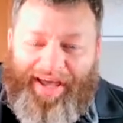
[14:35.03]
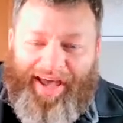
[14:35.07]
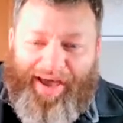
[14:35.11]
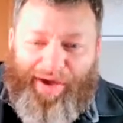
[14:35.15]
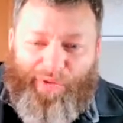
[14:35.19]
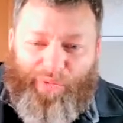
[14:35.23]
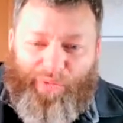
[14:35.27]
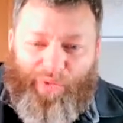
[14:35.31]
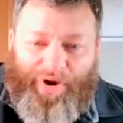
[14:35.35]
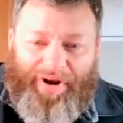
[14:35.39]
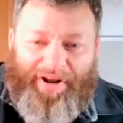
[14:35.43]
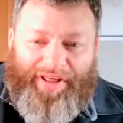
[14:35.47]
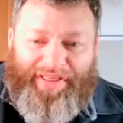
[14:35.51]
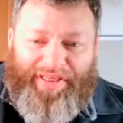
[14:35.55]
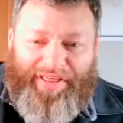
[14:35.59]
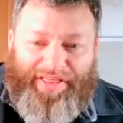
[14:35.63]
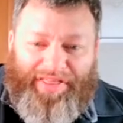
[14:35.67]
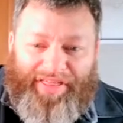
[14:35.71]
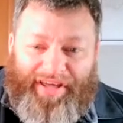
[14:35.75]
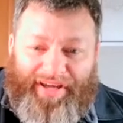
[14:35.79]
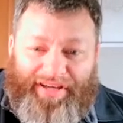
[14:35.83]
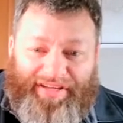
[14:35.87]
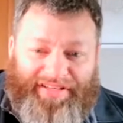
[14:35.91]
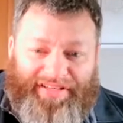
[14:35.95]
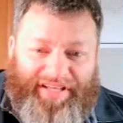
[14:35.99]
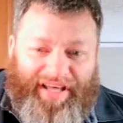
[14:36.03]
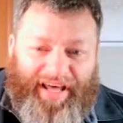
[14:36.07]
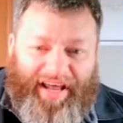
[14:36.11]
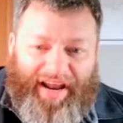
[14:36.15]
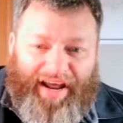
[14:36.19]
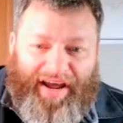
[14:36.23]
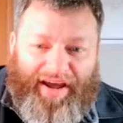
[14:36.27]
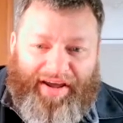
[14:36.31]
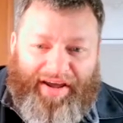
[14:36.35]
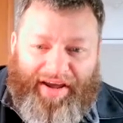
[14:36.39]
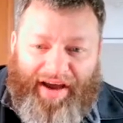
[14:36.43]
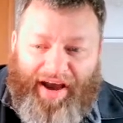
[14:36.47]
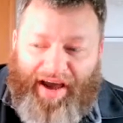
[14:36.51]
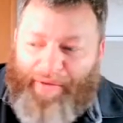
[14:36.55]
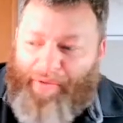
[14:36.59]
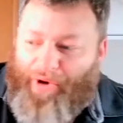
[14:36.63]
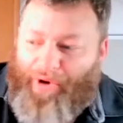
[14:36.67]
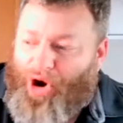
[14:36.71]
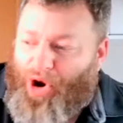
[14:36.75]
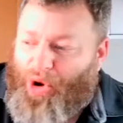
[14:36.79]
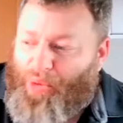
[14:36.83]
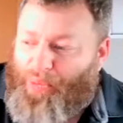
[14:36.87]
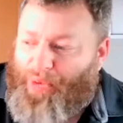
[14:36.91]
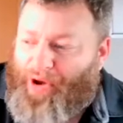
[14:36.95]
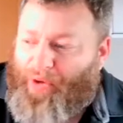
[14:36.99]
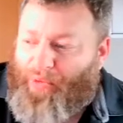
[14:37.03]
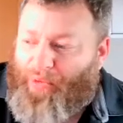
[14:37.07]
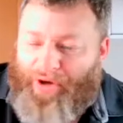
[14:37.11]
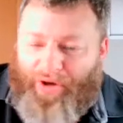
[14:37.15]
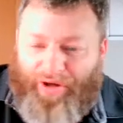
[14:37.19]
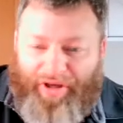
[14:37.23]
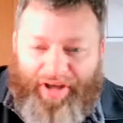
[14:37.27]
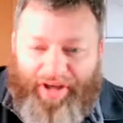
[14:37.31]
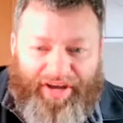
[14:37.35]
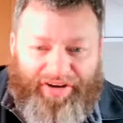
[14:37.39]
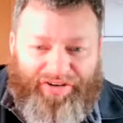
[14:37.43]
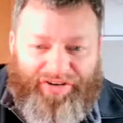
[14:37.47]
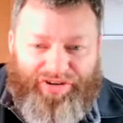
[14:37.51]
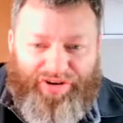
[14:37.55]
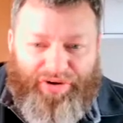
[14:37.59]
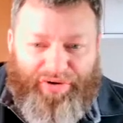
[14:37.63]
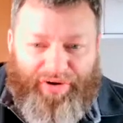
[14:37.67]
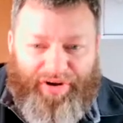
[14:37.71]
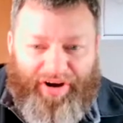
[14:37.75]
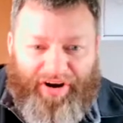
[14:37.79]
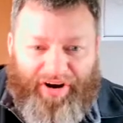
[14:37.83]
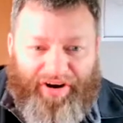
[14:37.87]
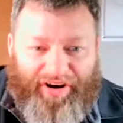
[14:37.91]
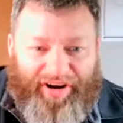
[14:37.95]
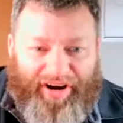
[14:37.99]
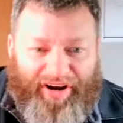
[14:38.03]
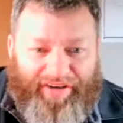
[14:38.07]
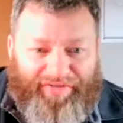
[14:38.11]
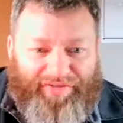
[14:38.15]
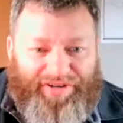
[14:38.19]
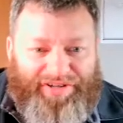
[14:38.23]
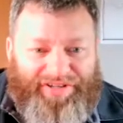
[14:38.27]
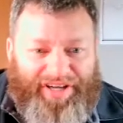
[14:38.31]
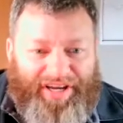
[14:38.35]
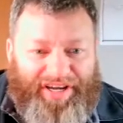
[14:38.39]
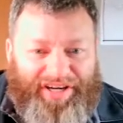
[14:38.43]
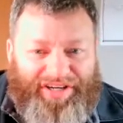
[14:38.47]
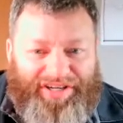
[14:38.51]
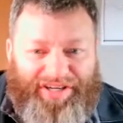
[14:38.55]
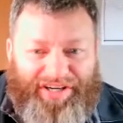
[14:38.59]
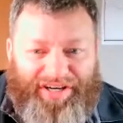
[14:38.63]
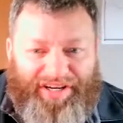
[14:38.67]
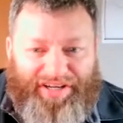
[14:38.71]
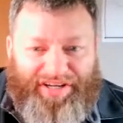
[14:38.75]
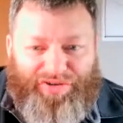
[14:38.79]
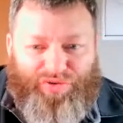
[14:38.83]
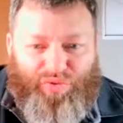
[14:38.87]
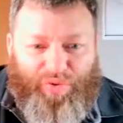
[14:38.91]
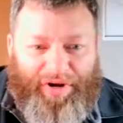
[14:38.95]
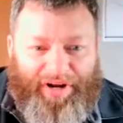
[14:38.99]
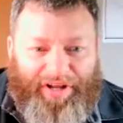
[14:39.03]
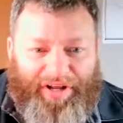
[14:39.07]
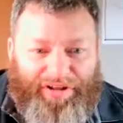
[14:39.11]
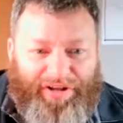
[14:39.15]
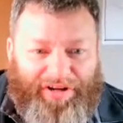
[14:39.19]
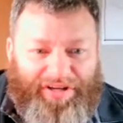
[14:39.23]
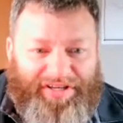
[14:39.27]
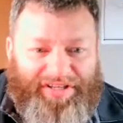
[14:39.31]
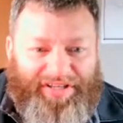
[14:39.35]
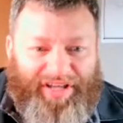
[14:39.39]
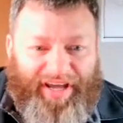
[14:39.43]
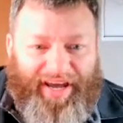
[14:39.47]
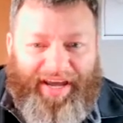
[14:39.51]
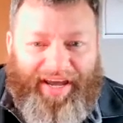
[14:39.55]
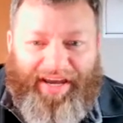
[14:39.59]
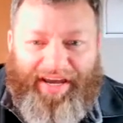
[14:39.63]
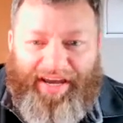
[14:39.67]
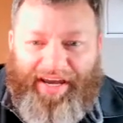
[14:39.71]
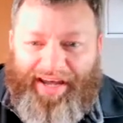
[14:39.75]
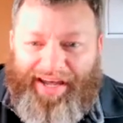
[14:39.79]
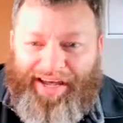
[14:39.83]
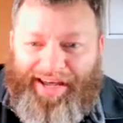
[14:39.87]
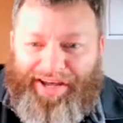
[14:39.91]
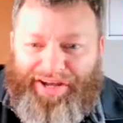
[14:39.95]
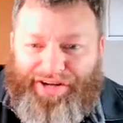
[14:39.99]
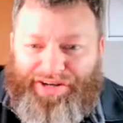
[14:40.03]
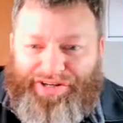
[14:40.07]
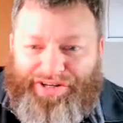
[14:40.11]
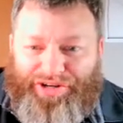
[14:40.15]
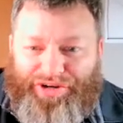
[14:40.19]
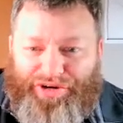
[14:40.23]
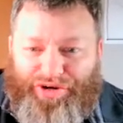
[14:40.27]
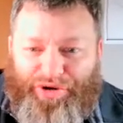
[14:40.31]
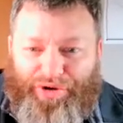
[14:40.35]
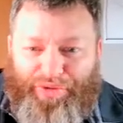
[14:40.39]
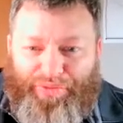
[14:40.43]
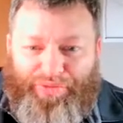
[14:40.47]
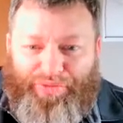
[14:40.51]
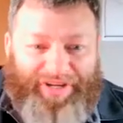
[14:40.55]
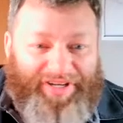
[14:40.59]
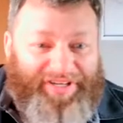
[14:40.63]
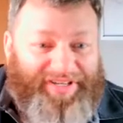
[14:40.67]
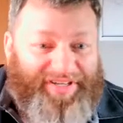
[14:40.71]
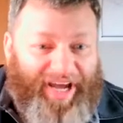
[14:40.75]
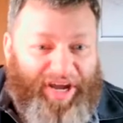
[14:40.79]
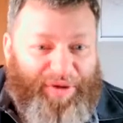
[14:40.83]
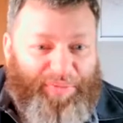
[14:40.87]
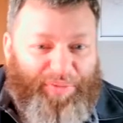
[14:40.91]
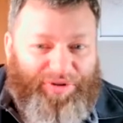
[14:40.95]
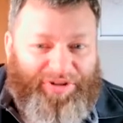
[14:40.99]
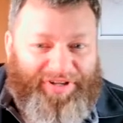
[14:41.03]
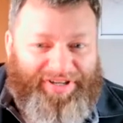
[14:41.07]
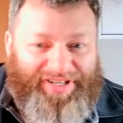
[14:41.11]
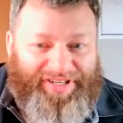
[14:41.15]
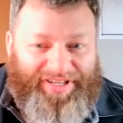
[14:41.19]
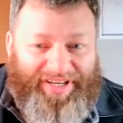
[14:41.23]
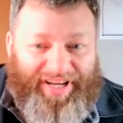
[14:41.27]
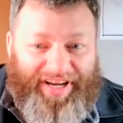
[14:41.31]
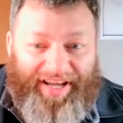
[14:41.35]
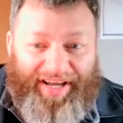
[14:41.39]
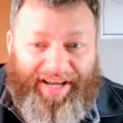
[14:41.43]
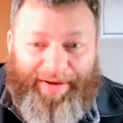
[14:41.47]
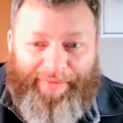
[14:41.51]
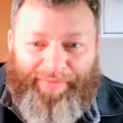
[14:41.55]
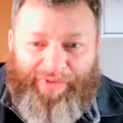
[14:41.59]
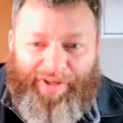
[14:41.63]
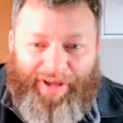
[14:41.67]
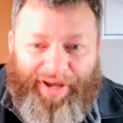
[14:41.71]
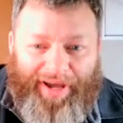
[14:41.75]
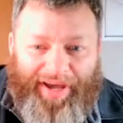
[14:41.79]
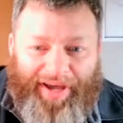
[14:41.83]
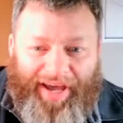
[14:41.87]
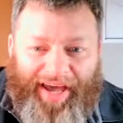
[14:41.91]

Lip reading: And one of the things that I'm hoping we'll get to in our conversation is what it looks like to disciple a city.